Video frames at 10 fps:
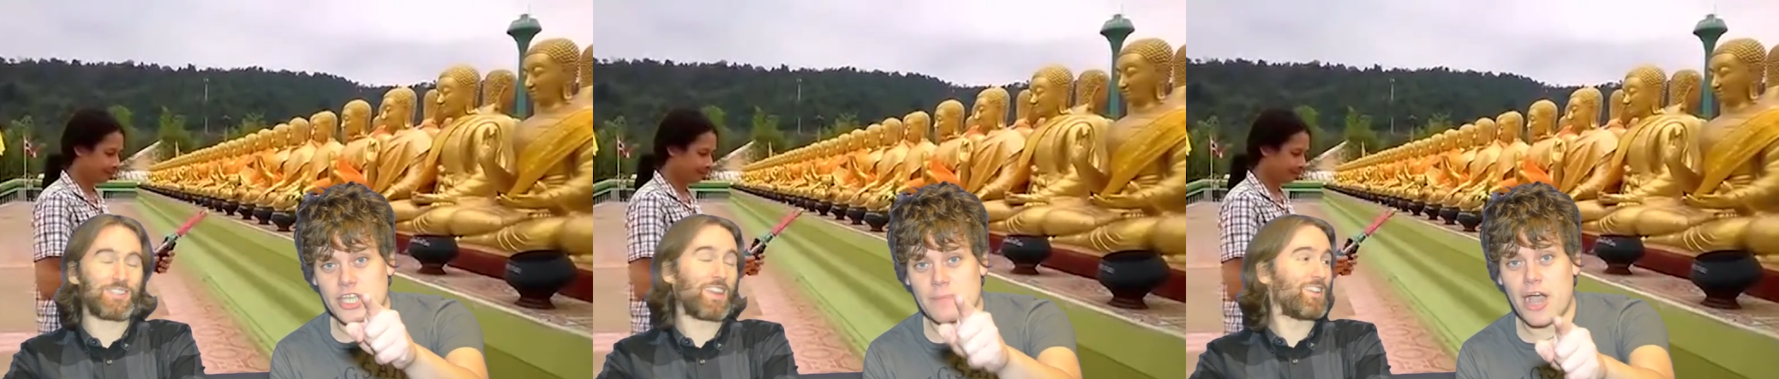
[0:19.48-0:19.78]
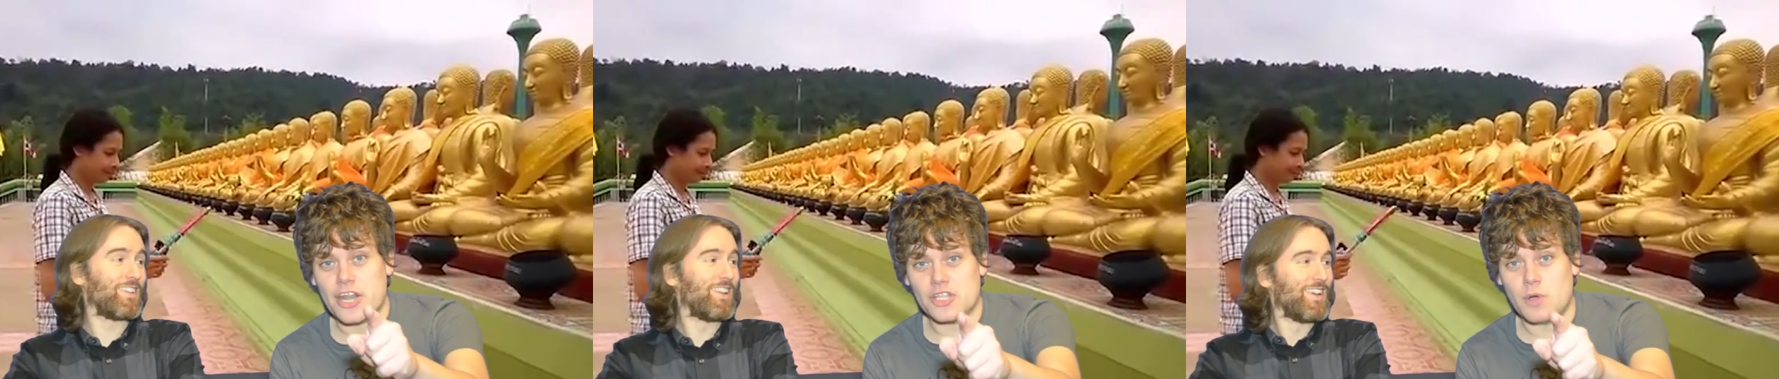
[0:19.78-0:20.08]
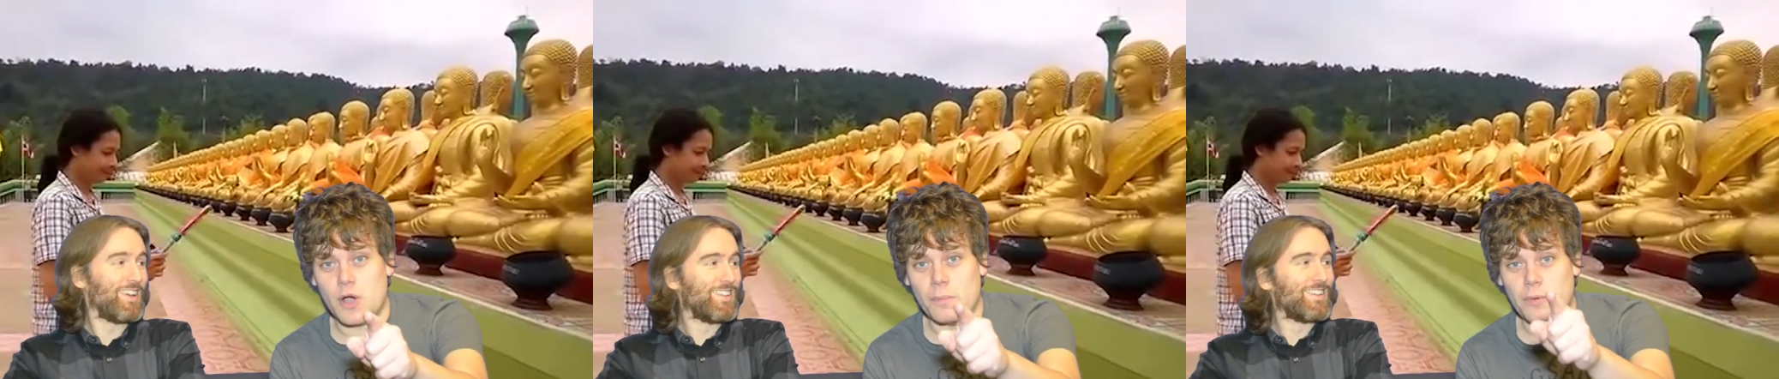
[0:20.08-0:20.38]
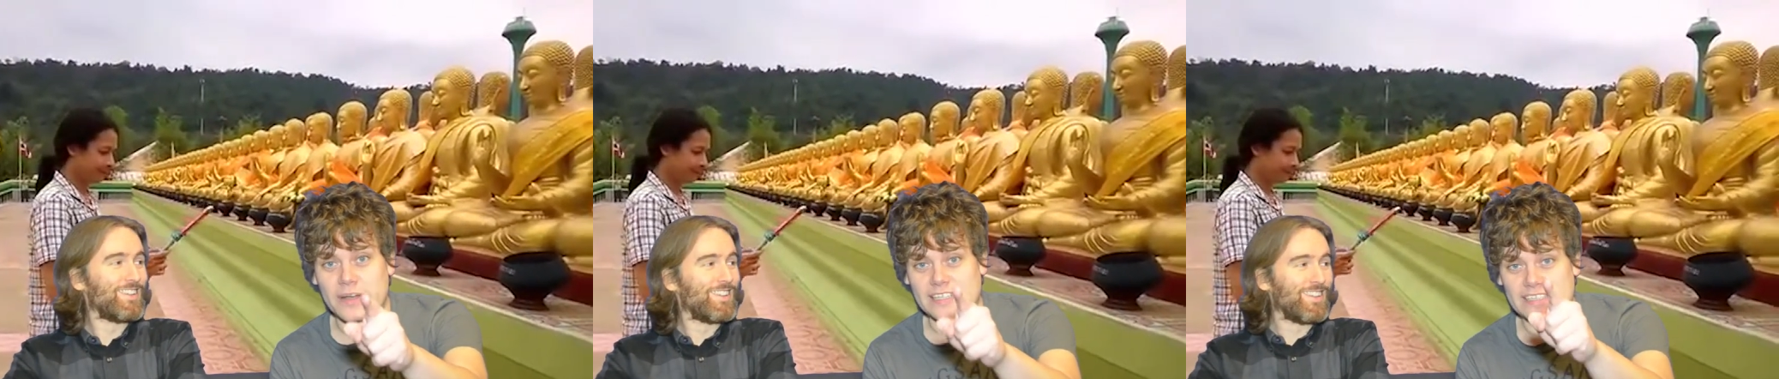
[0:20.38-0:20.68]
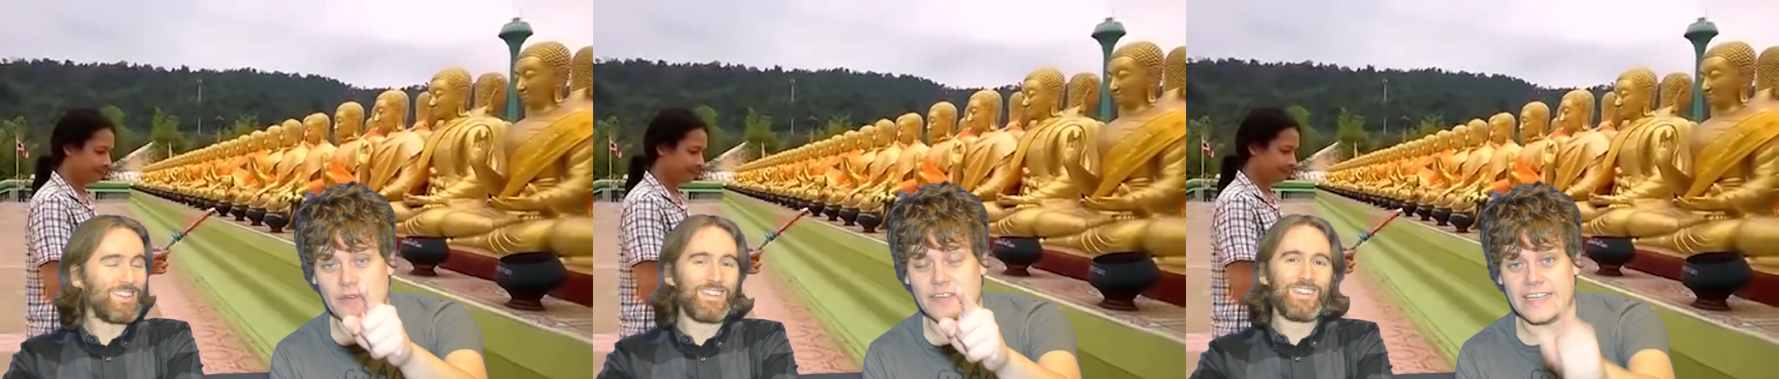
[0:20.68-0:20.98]
Speaker 1: you good. might as well point
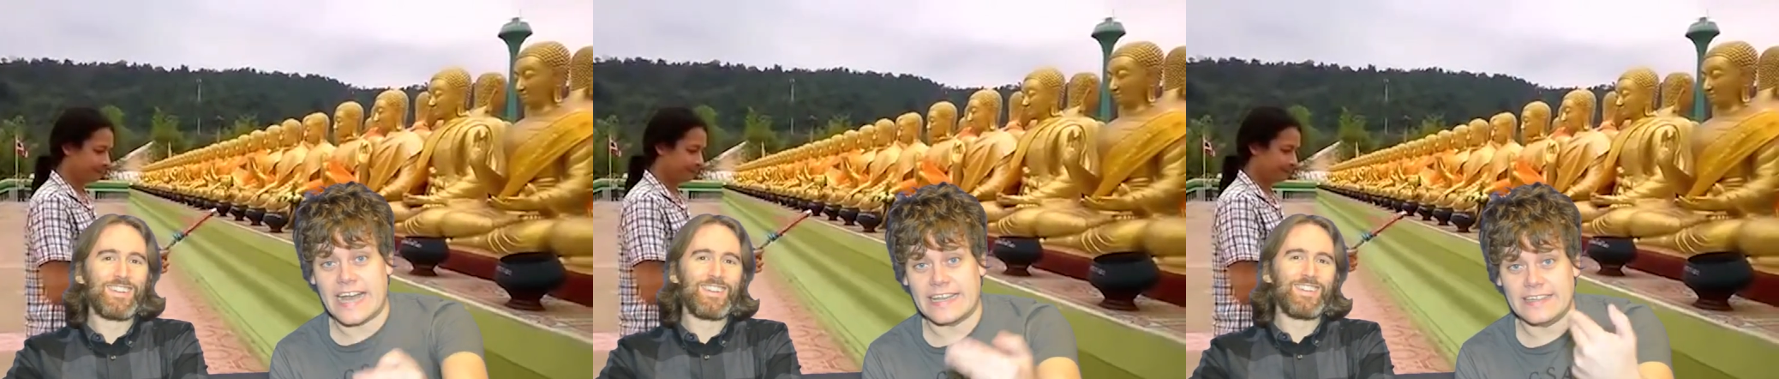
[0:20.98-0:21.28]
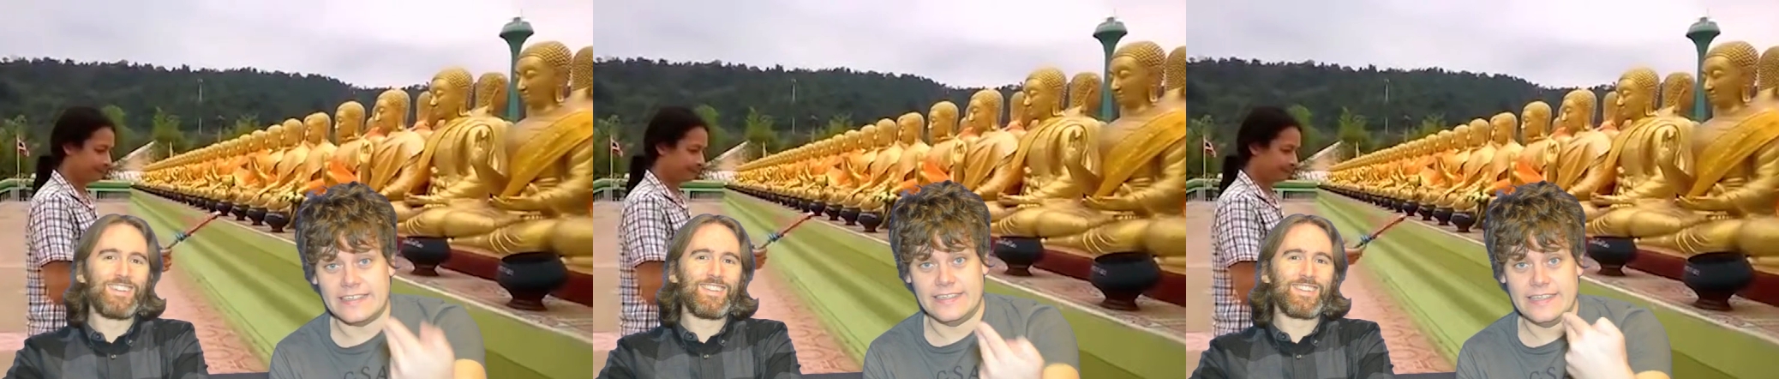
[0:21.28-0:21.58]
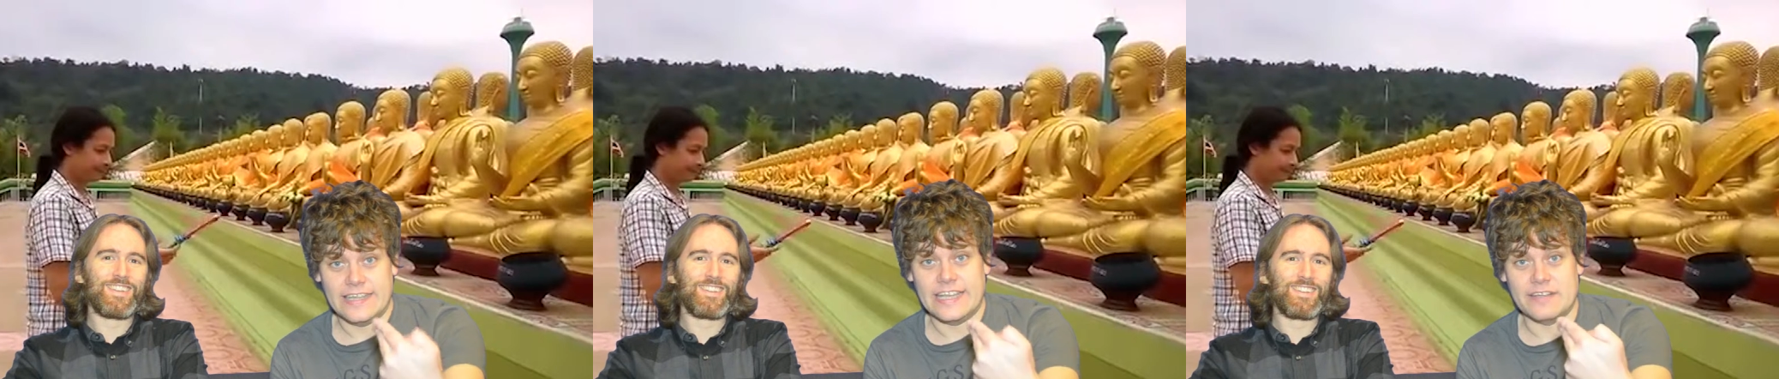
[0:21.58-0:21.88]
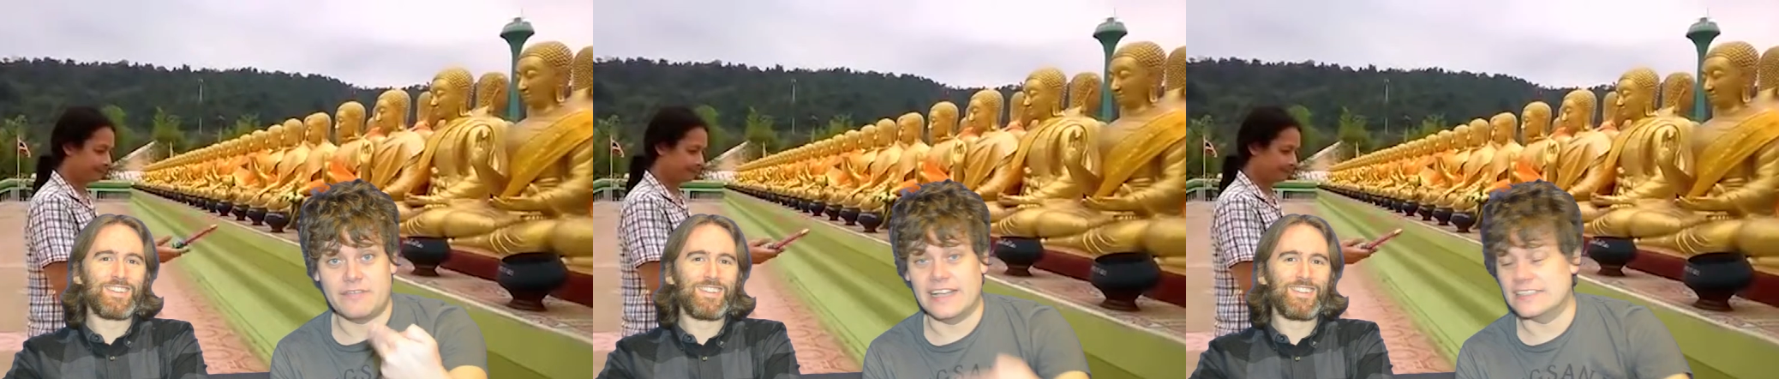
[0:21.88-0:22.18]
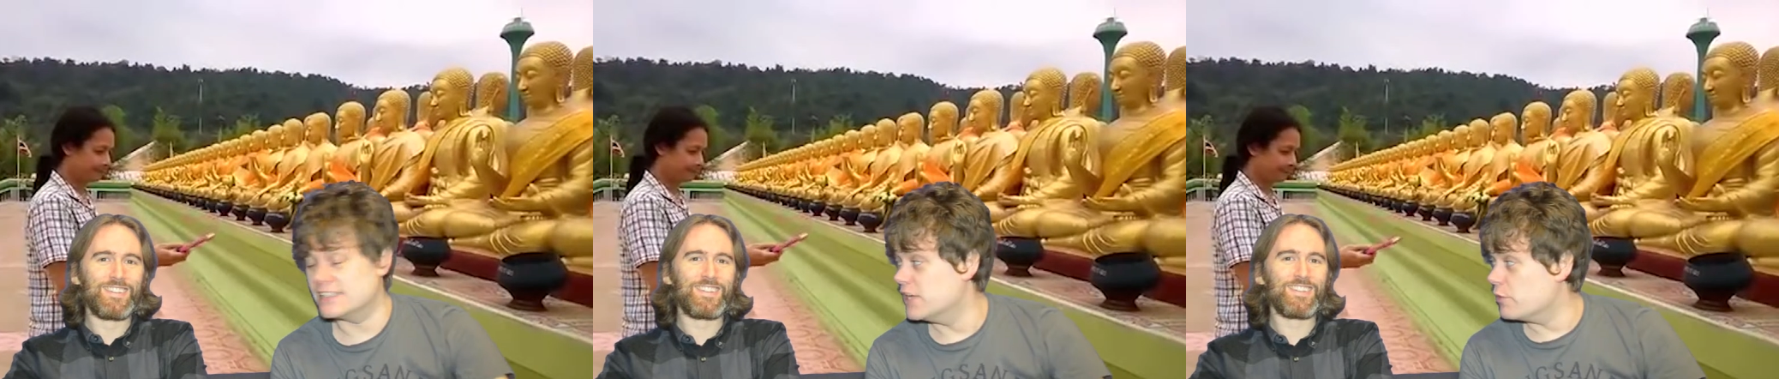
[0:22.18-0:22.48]
yourself a gun in your
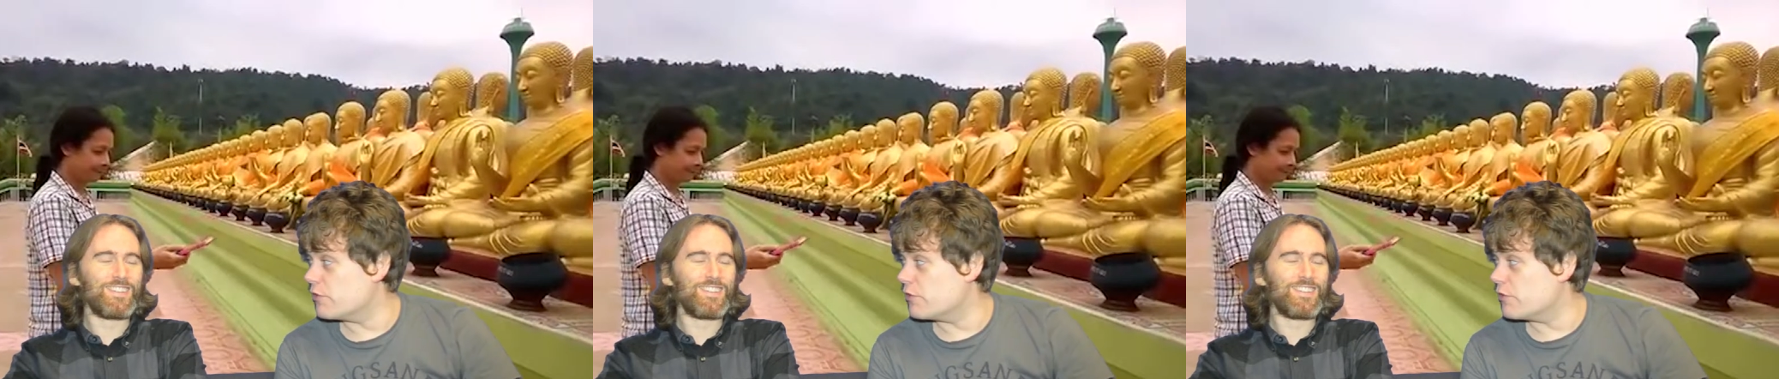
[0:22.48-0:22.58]
face.